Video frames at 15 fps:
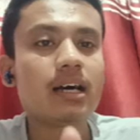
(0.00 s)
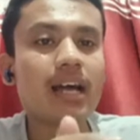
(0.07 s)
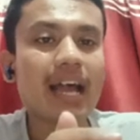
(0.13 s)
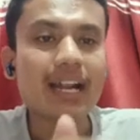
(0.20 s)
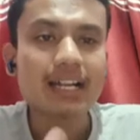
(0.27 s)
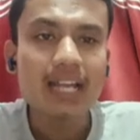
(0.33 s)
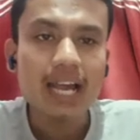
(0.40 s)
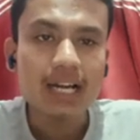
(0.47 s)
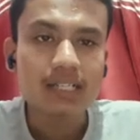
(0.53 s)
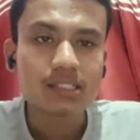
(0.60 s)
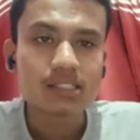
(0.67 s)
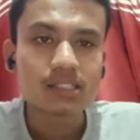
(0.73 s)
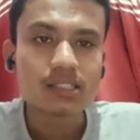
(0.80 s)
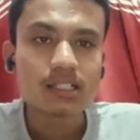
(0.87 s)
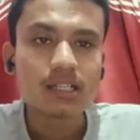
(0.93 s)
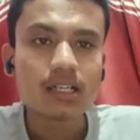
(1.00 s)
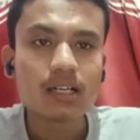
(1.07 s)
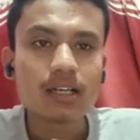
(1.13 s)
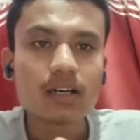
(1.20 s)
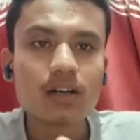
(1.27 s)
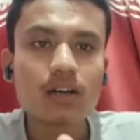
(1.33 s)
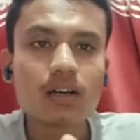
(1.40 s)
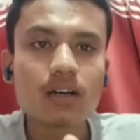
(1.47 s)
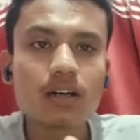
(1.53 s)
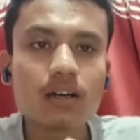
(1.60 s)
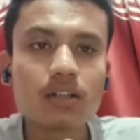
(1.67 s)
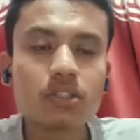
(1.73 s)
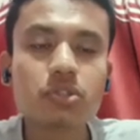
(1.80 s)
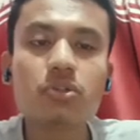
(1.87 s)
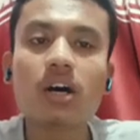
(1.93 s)
attacked
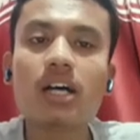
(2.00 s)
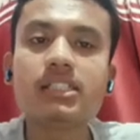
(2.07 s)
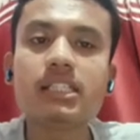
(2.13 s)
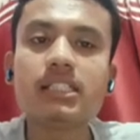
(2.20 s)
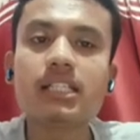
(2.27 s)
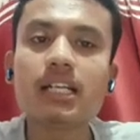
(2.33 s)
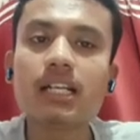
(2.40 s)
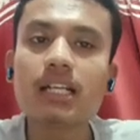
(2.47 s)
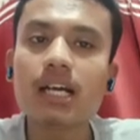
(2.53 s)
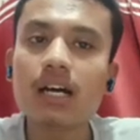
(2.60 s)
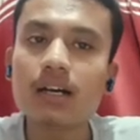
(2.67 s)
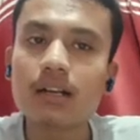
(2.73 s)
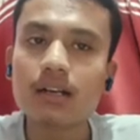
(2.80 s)
to a gentle girl?